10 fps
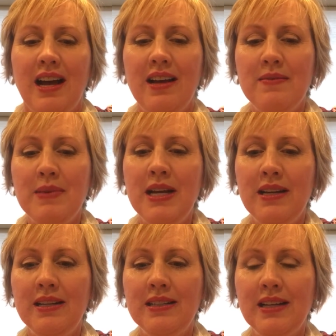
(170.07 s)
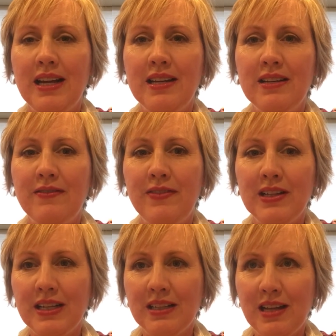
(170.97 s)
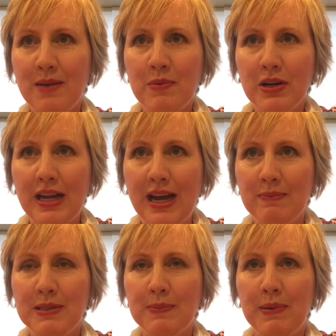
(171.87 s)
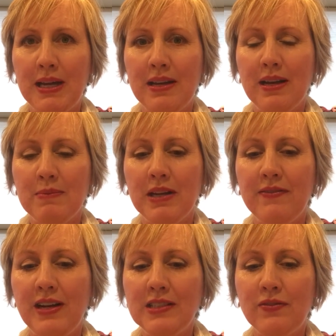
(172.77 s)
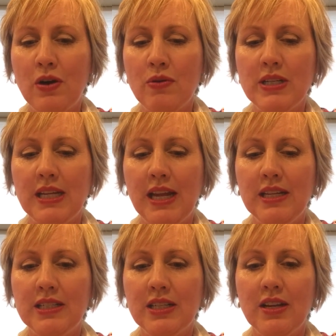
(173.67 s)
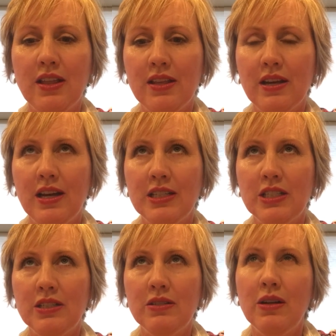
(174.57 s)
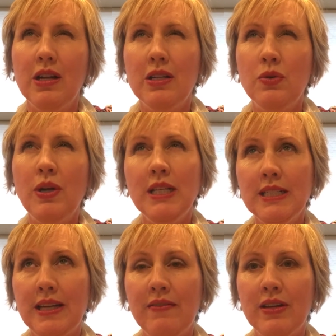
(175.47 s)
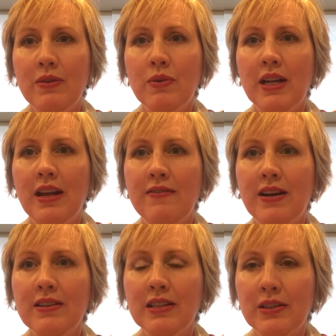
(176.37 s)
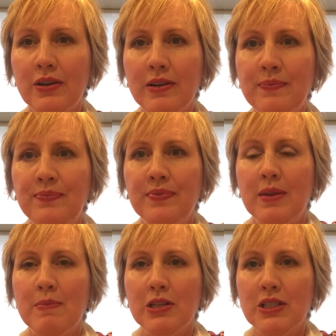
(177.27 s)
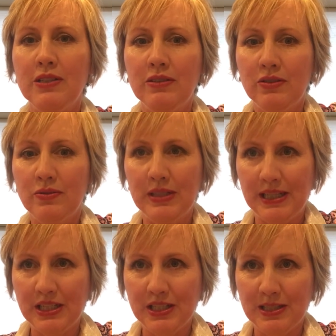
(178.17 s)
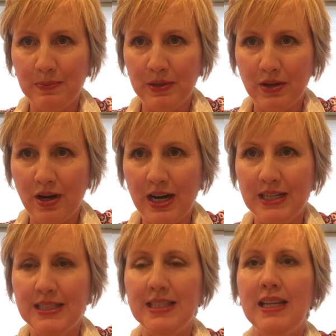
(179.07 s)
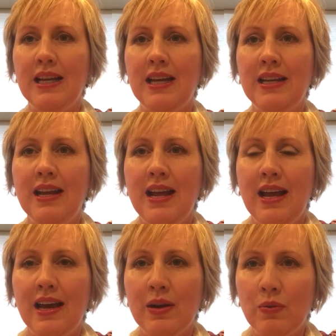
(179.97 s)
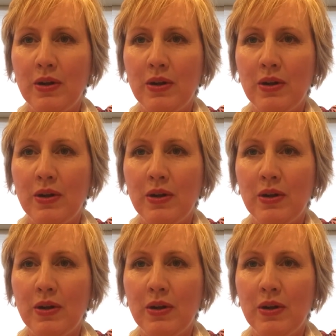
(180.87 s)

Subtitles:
I could fill in a lot more gaps, but I'm going to fast forward to age 27 when I found the Lord, personal relationship with Christ, and had a